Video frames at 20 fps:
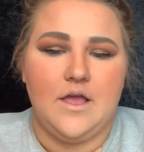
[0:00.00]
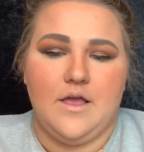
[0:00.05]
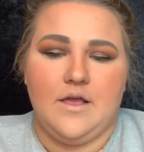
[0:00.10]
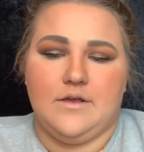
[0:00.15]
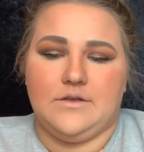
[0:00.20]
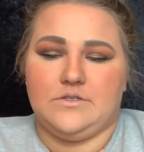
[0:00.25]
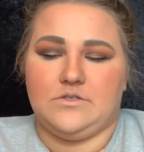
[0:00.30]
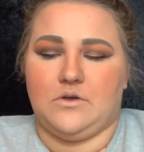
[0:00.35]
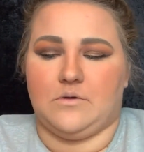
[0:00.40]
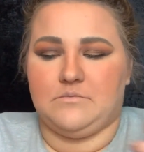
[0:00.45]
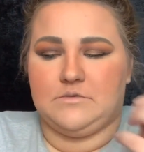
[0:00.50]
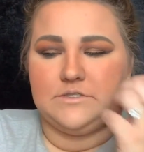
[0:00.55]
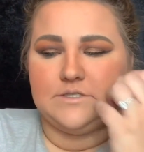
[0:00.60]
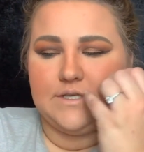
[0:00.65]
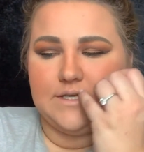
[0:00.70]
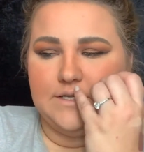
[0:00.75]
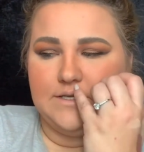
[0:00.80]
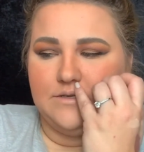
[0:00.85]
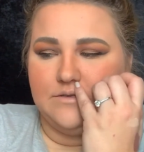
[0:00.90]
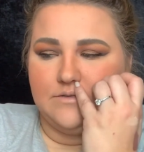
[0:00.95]
so I'm just
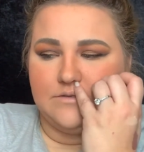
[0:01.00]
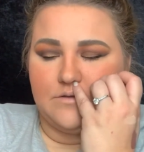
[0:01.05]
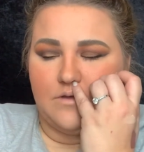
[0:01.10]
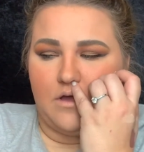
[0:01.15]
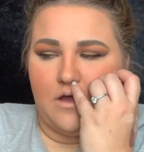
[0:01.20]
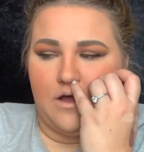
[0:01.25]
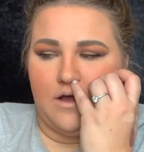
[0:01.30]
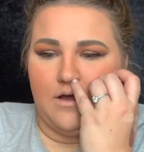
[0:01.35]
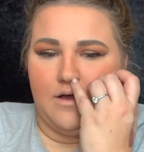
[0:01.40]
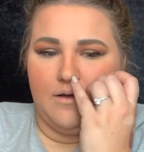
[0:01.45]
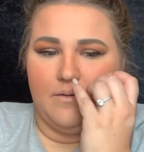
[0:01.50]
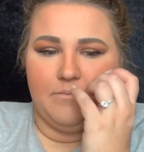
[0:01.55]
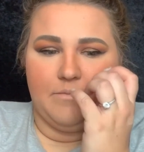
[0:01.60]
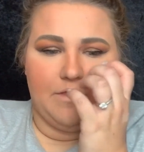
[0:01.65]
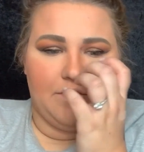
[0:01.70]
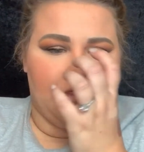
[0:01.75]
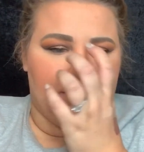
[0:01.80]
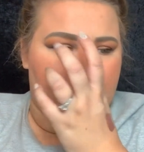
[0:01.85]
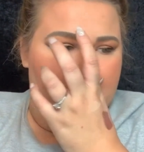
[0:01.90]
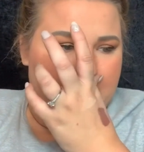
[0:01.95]
gonna use
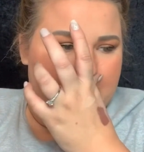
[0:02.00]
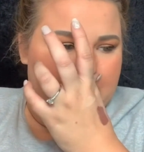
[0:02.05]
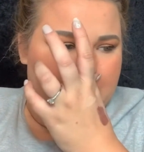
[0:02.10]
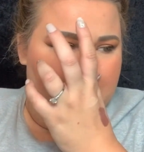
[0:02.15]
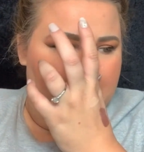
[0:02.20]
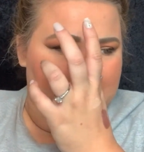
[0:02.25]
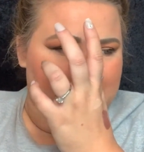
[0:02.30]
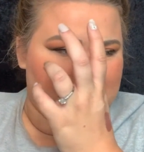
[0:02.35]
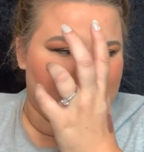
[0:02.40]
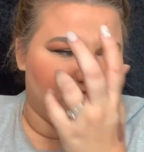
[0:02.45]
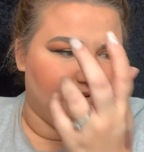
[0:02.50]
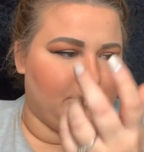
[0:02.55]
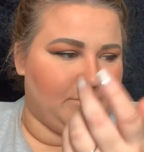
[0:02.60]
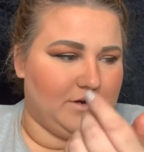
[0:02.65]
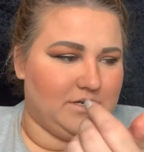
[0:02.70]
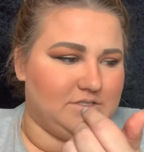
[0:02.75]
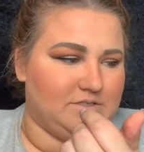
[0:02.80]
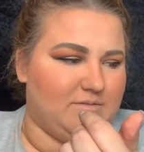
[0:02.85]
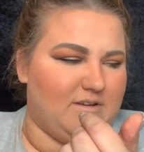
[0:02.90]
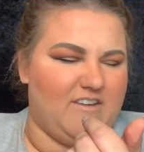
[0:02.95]
them on different
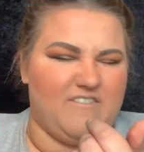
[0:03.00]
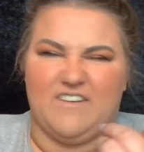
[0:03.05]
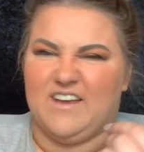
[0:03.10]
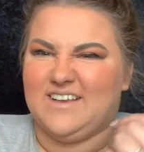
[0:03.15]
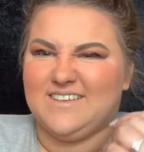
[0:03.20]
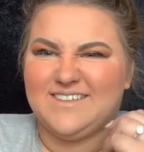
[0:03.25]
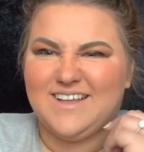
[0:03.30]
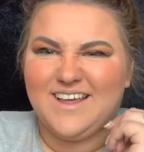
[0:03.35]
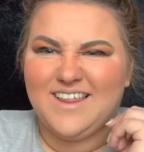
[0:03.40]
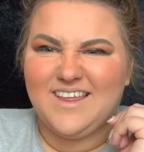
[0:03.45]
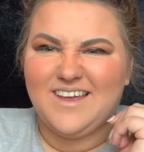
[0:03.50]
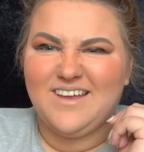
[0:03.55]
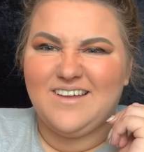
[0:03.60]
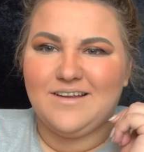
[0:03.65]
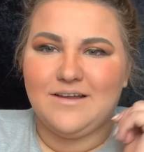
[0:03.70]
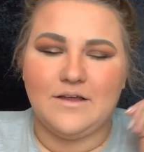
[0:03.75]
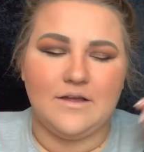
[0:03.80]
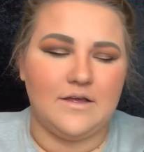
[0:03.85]
parts of my face, I think.